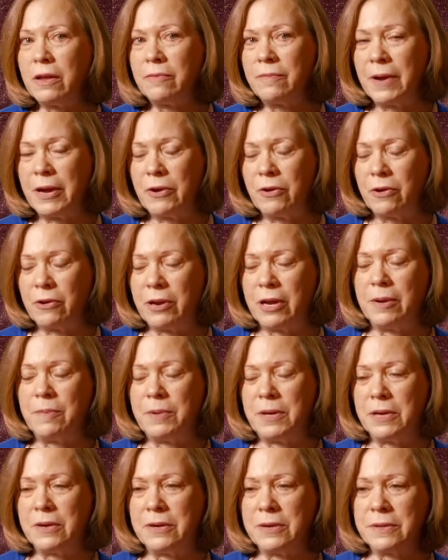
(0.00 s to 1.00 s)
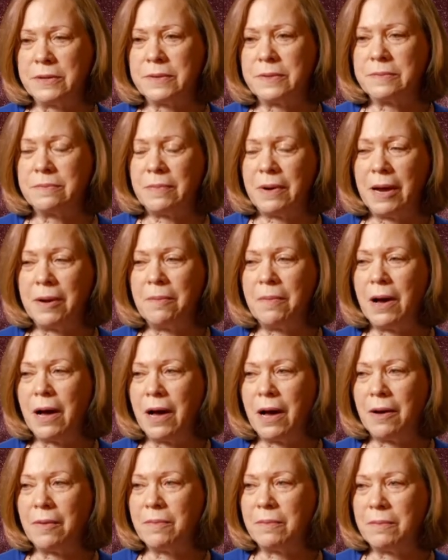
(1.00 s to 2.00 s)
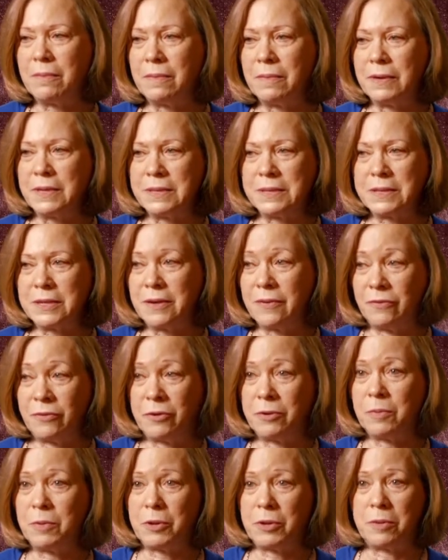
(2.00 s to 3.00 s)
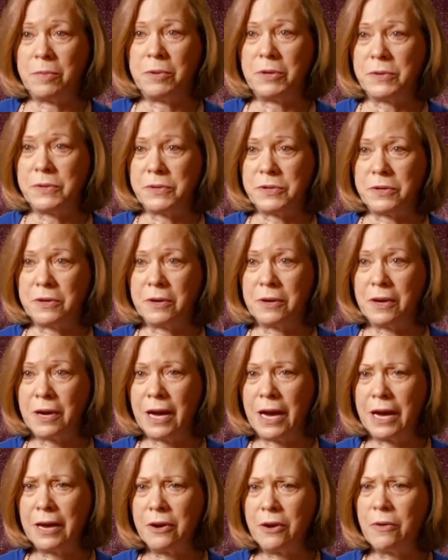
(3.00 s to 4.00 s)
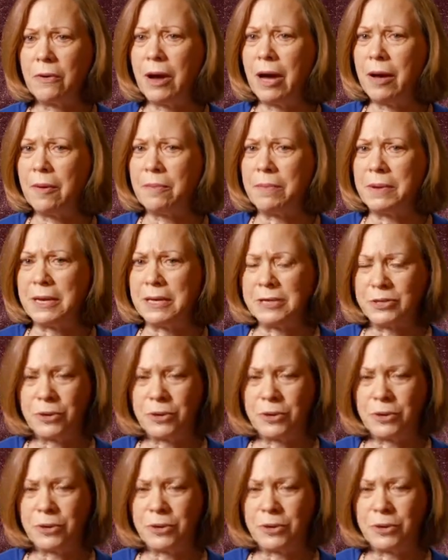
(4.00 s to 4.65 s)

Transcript: of my growing up years, my mom was a verbal abuser. I grew up being